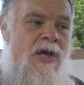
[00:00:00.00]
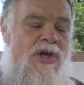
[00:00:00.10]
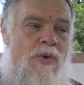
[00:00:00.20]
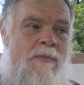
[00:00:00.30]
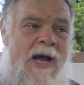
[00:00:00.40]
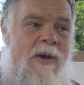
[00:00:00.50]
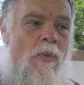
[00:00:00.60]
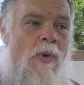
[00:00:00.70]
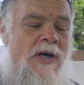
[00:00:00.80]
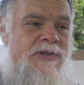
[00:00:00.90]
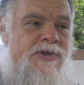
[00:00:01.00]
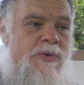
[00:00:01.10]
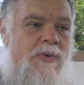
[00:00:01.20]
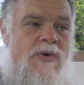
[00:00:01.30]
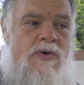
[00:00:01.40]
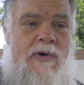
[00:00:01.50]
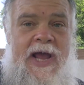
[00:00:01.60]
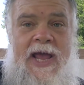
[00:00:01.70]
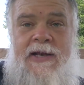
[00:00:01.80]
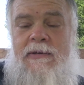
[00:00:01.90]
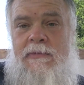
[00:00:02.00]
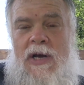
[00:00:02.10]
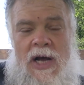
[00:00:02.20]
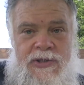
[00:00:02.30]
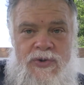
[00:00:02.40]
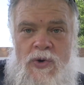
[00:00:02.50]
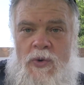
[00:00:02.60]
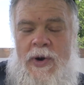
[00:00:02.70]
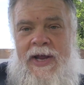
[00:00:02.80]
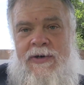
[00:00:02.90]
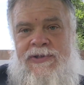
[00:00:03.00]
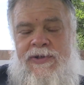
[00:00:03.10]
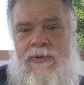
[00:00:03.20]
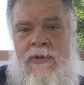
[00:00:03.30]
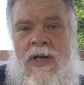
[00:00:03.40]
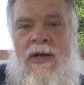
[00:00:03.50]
you might want to create a doorway or two.